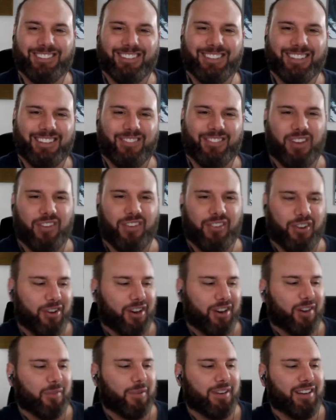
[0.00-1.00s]
if you have any
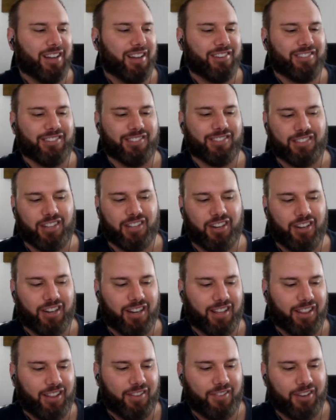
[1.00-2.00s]
recommendations, Colin,
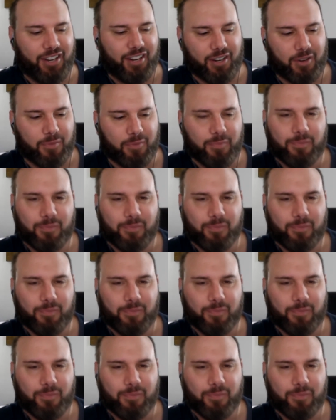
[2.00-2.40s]
I'd love to hear them.